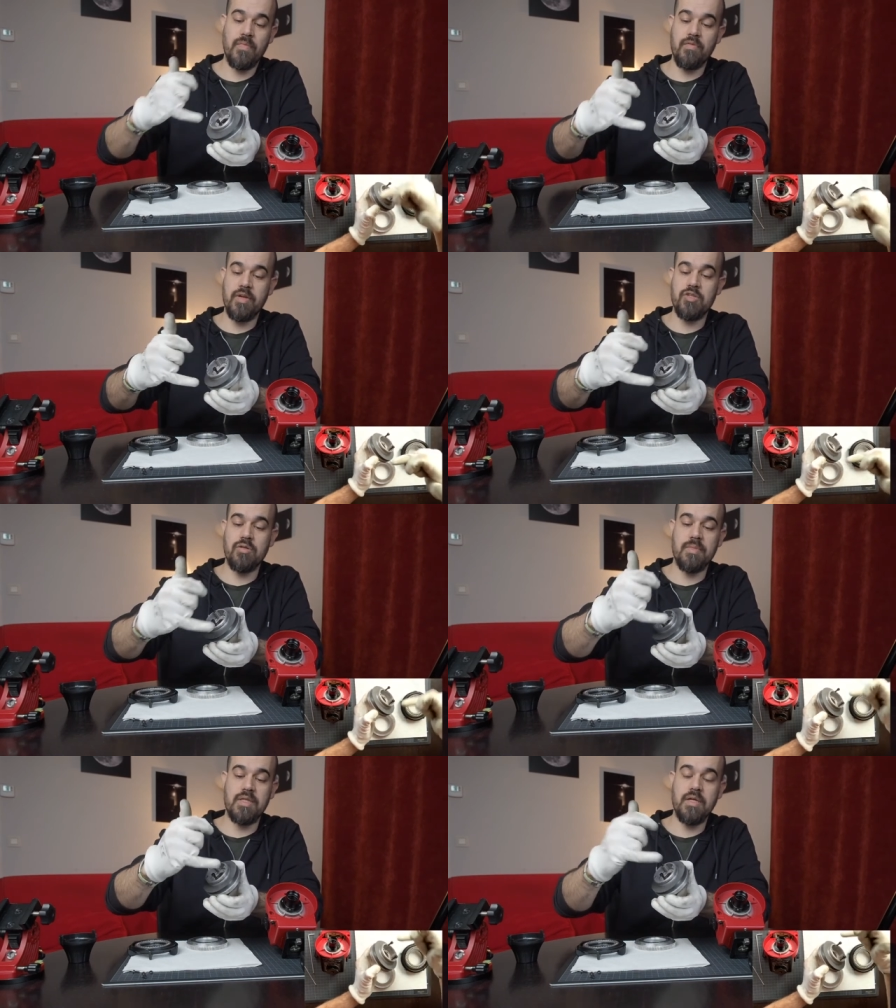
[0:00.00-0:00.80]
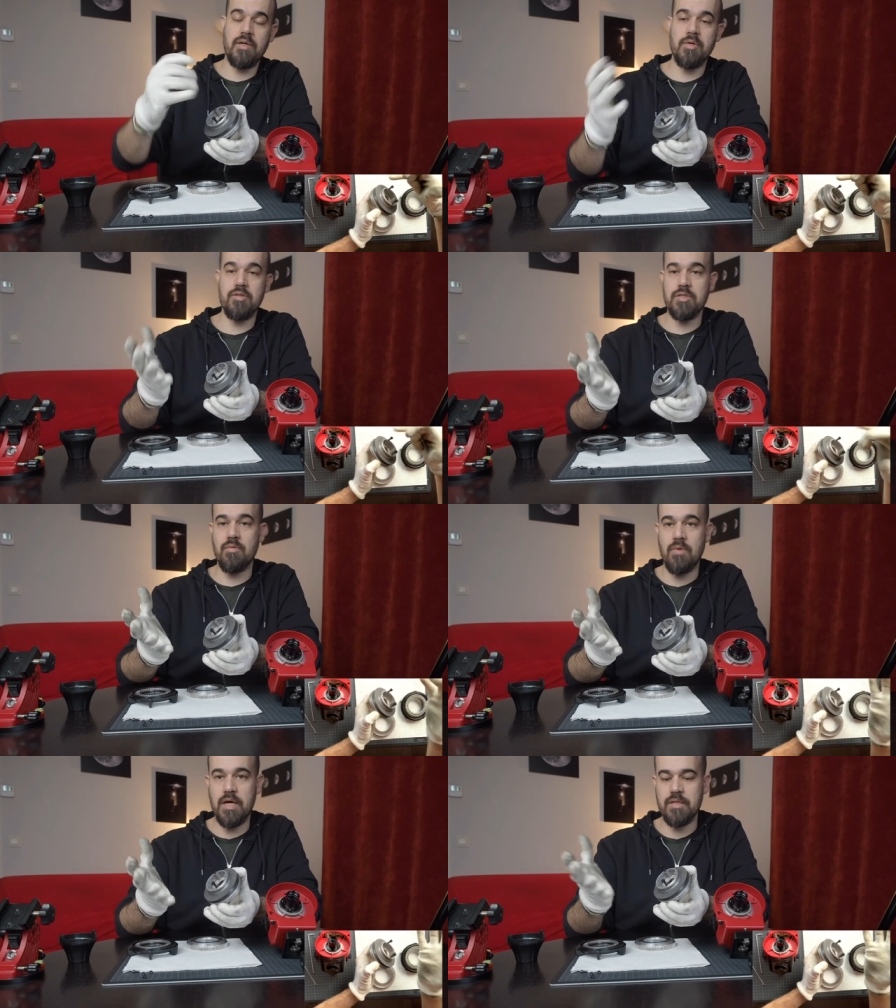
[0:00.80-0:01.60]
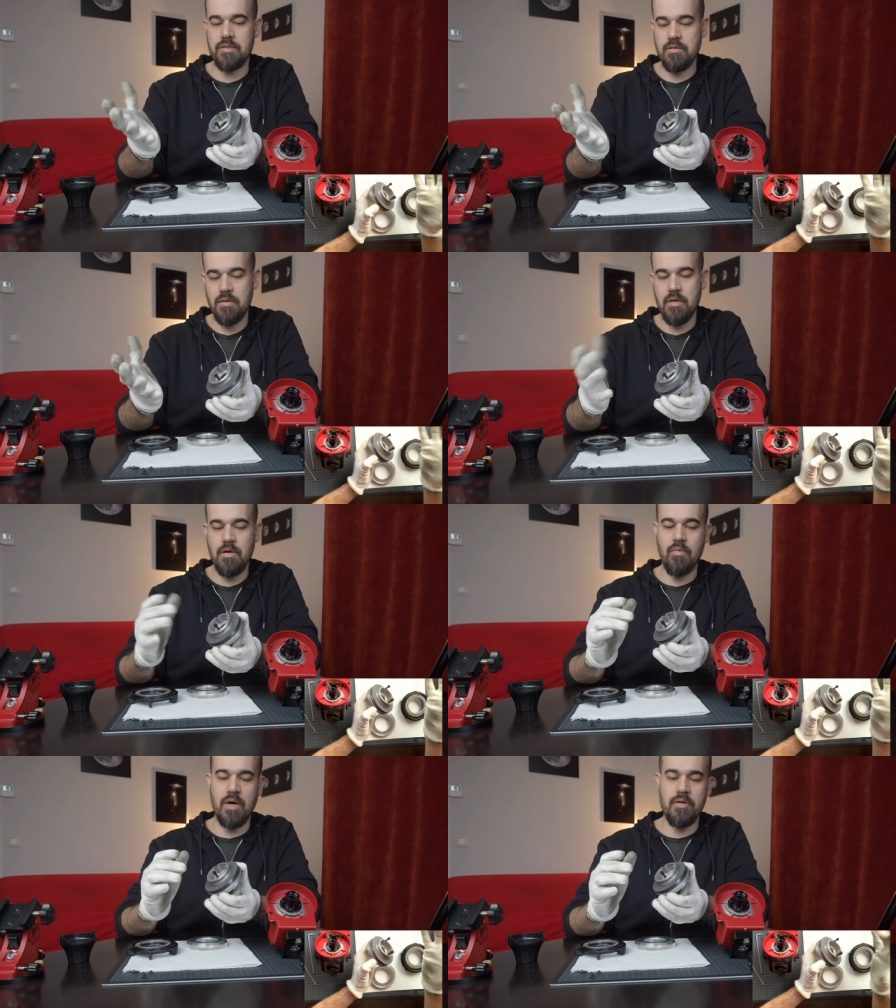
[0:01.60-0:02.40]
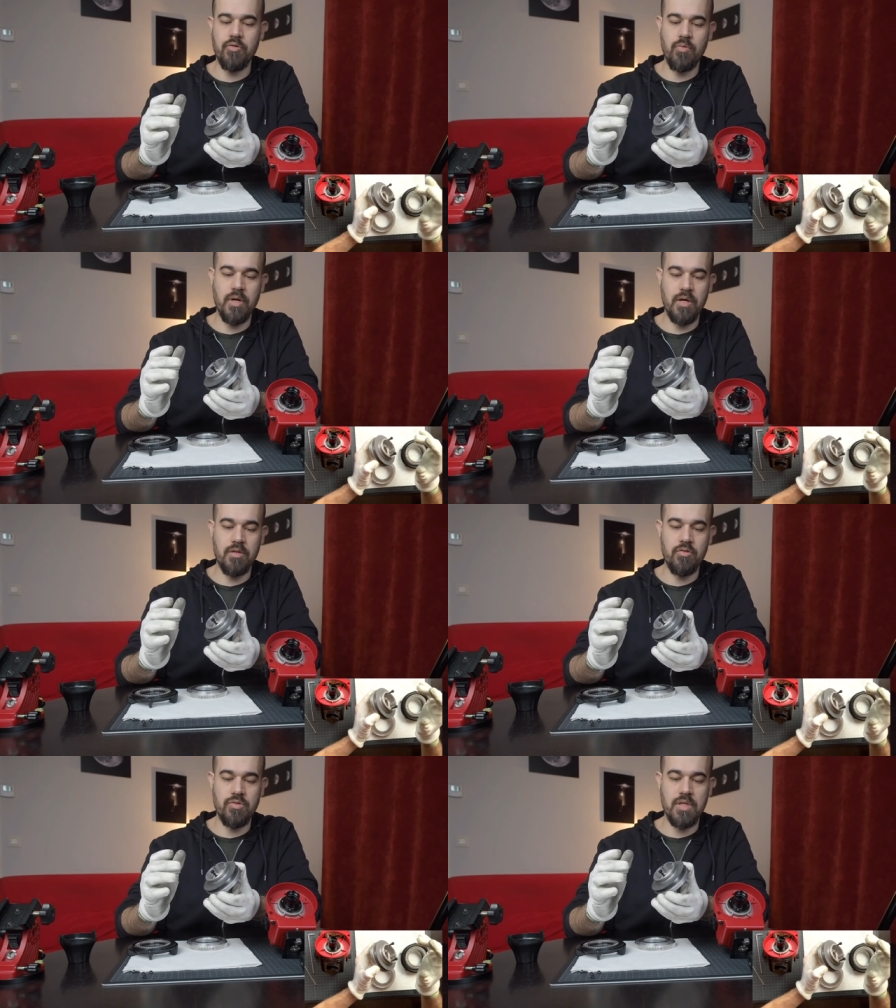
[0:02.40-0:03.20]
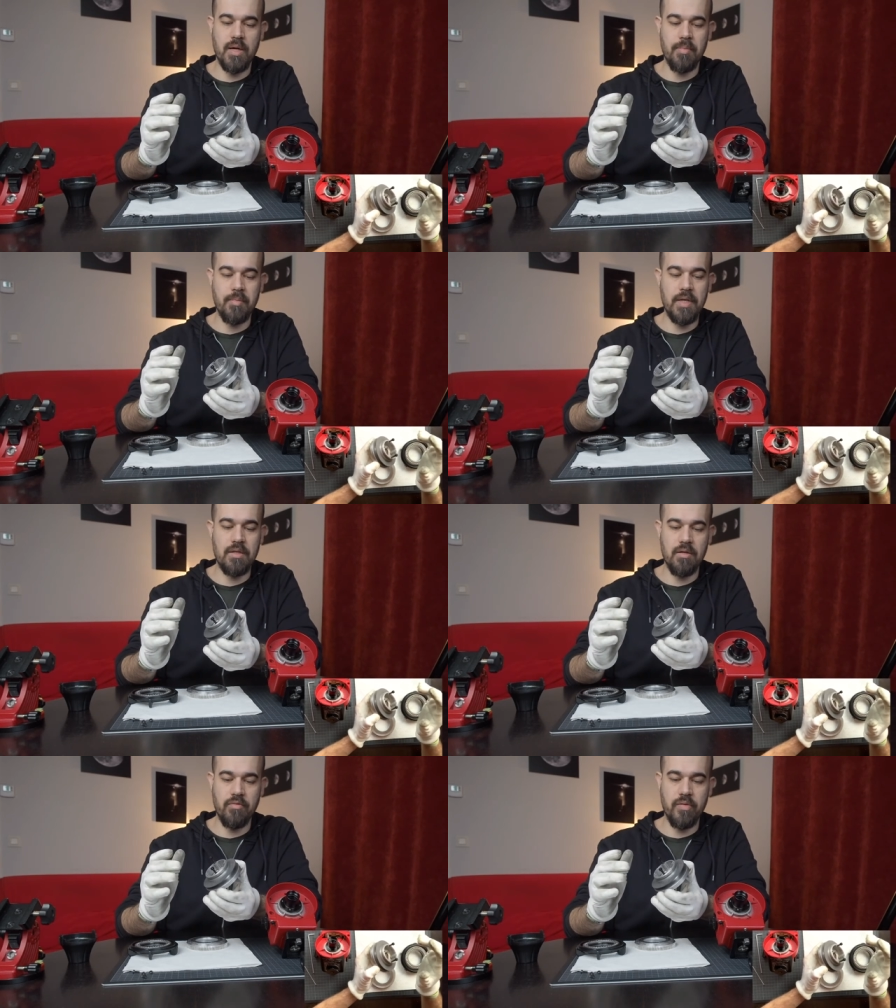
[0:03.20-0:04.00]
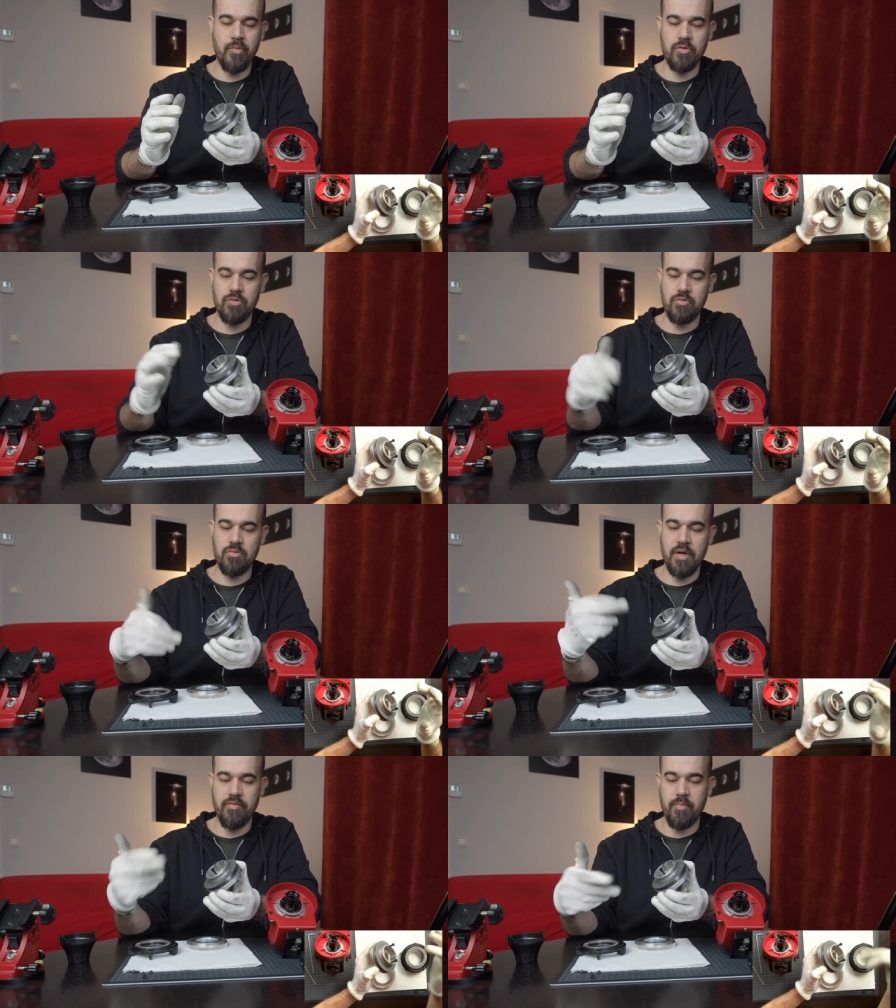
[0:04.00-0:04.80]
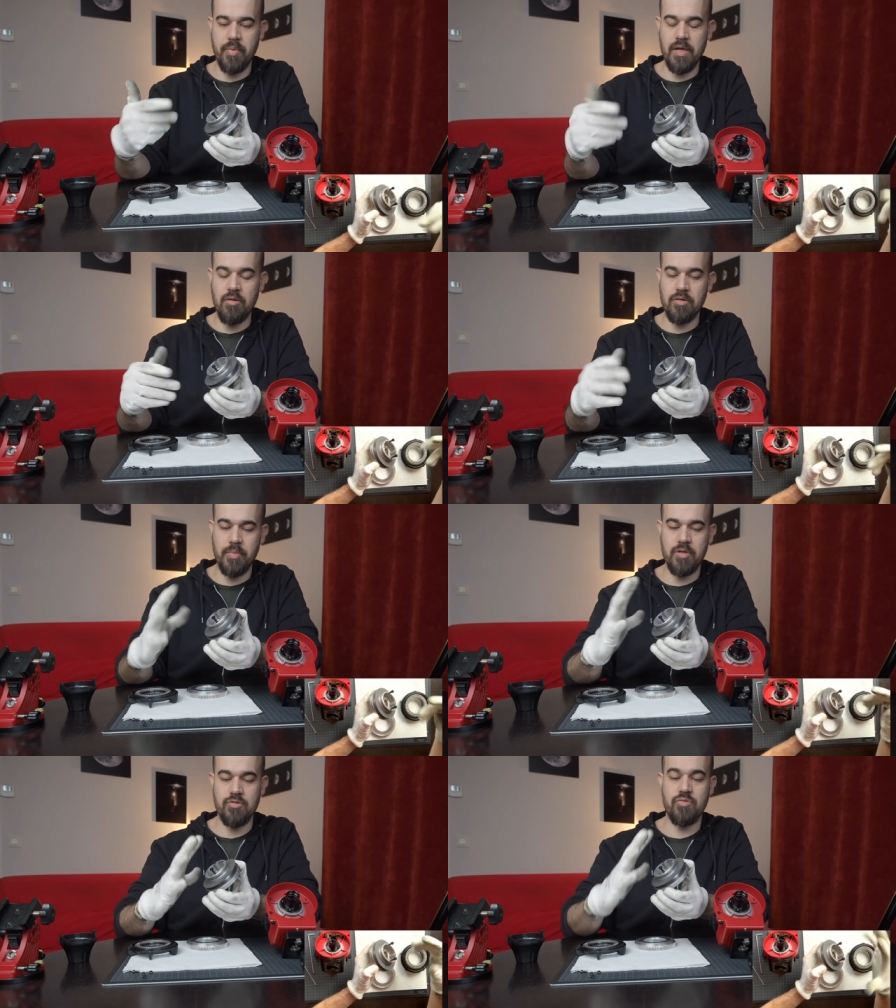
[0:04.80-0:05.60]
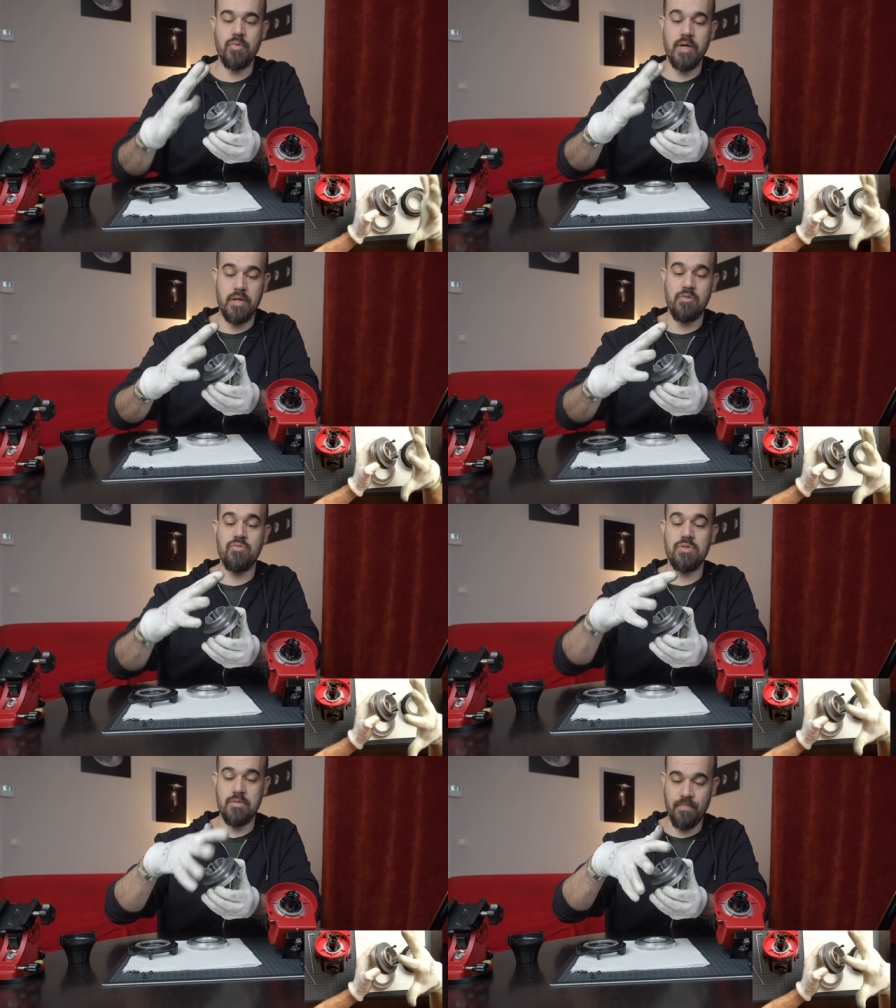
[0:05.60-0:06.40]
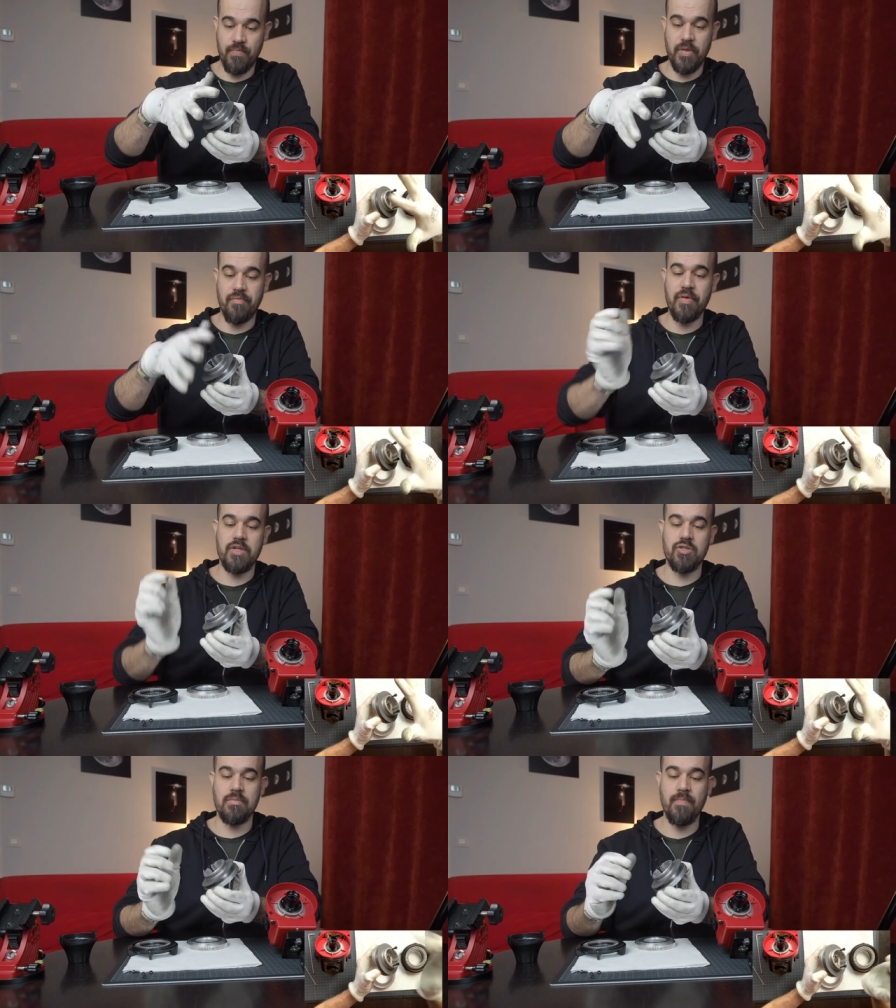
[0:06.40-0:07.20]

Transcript: friction material because otherwise well, you will reduce the capability of the motor to drive the payload because you will reduce the friction.